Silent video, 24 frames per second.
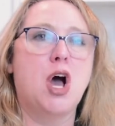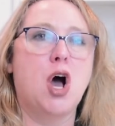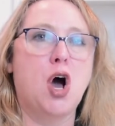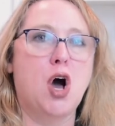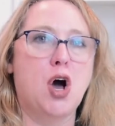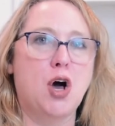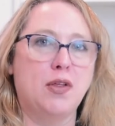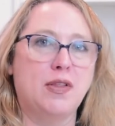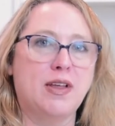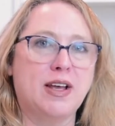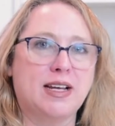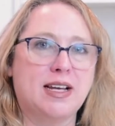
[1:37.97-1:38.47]

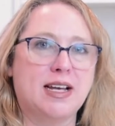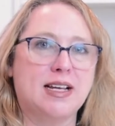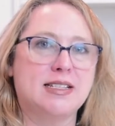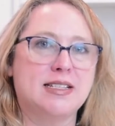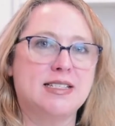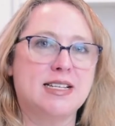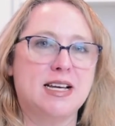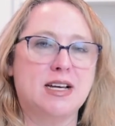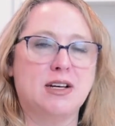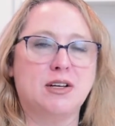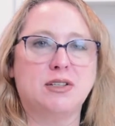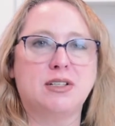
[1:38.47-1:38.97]
all that gets
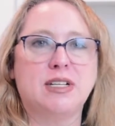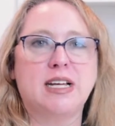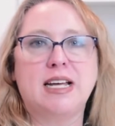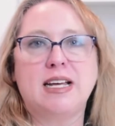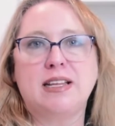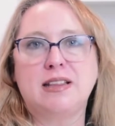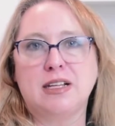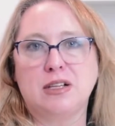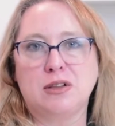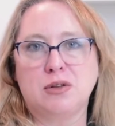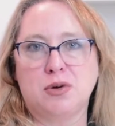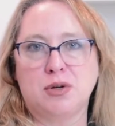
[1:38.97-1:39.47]
held in
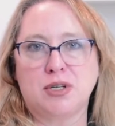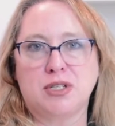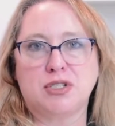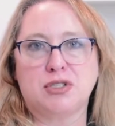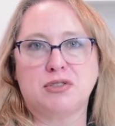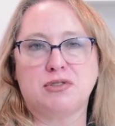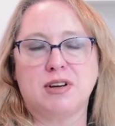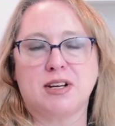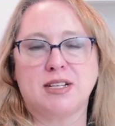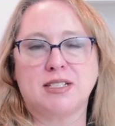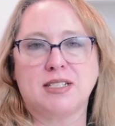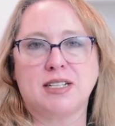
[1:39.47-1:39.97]
the lawyer's
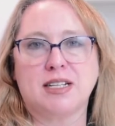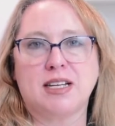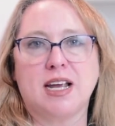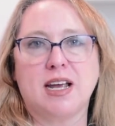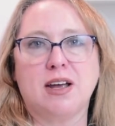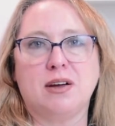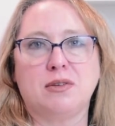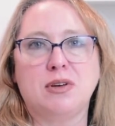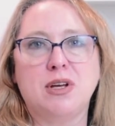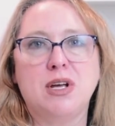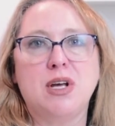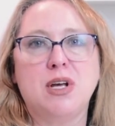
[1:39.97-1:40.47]
trust
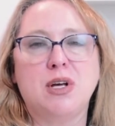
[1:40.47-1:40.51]
account,